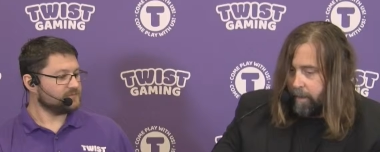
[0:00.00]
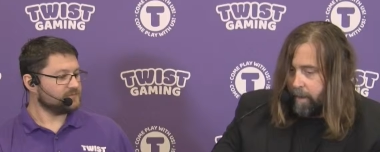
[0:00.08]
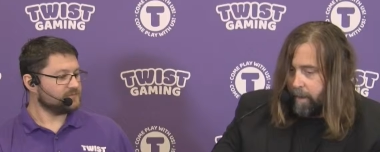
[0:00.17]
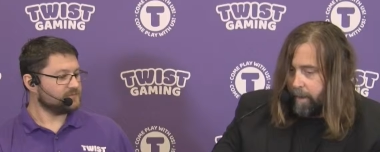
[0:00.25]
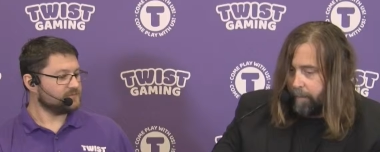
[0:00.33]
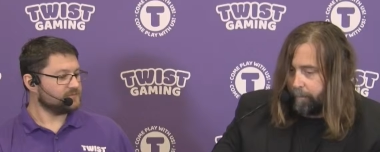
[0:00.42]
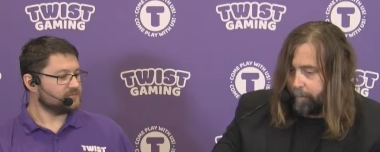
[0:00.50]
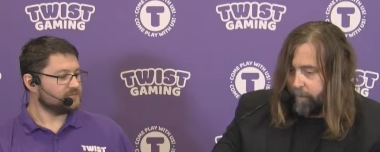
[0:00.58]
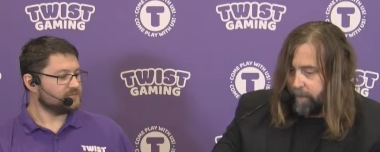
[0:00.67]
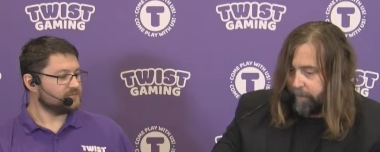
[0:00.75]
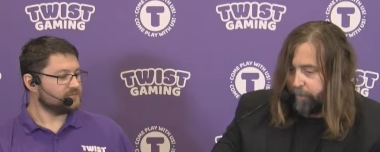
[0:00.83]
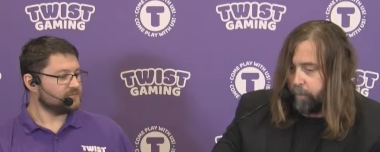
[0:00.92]
Speaker 1: um,
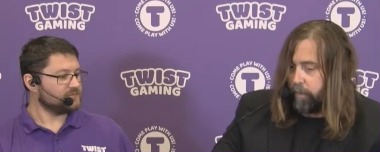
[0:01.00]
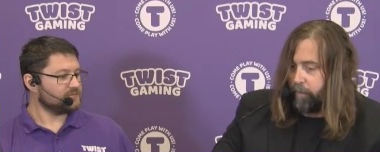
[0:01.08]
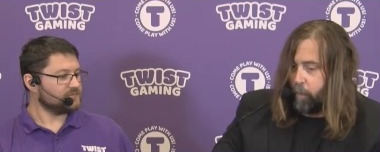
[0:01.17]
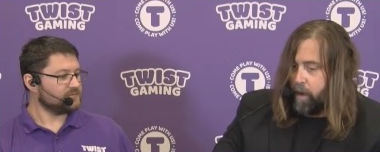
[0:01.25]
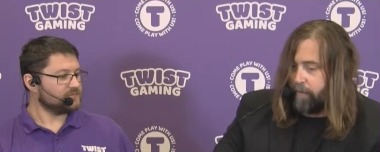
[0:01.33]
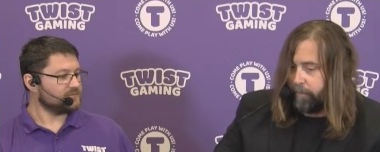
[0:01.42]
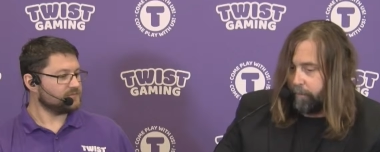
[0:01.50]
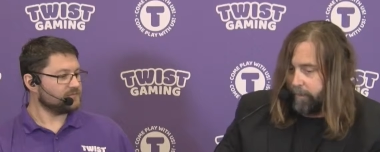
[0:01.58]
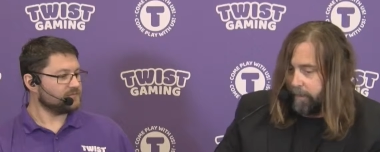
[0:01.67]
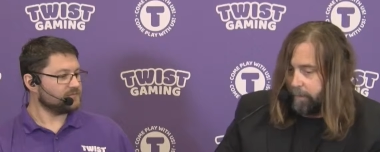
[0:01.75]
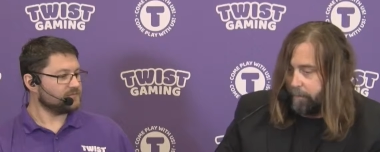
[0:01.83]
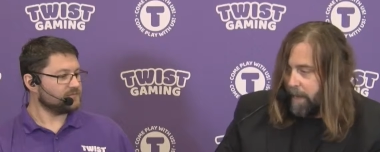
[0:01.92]
let's move away from
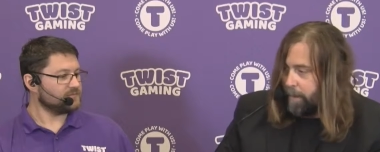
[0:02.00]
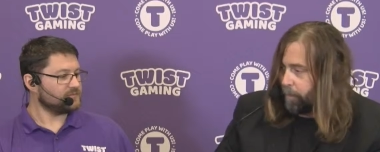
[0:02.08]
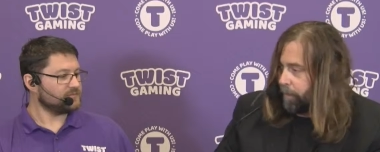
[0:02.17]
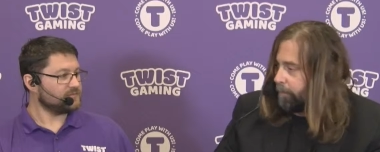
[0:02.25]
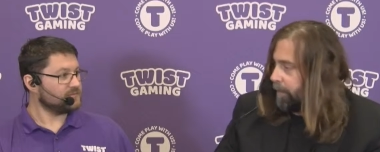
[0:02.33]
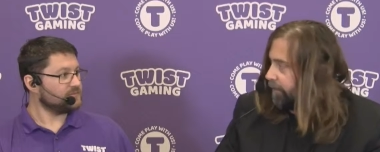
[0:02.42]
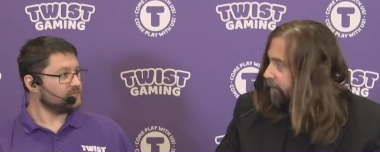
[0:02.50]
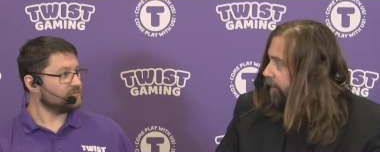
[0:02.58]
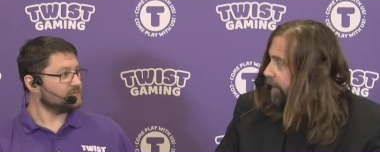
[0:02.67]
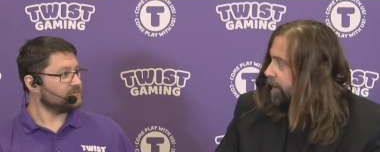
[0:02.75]
the paper and pencil